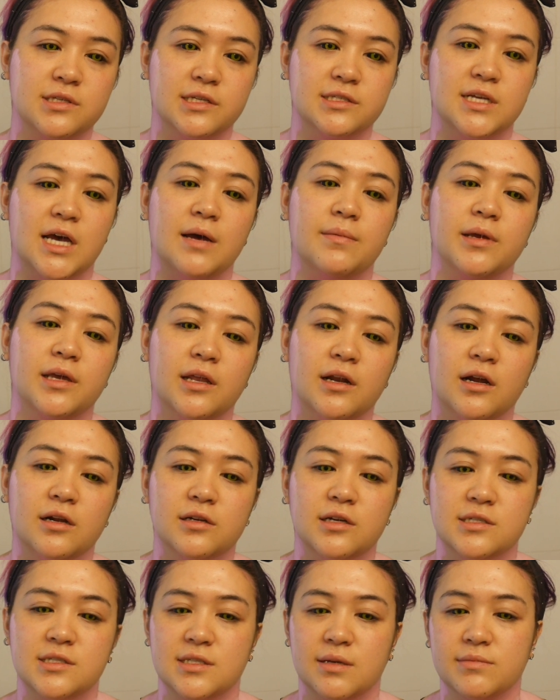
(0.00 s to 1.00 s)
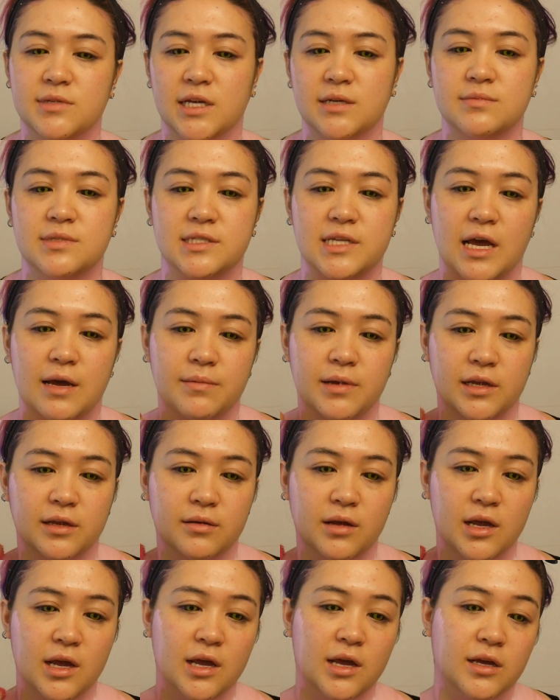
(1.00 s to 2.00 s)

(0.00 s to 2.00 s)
to dabbing it on, because sometimes dabbing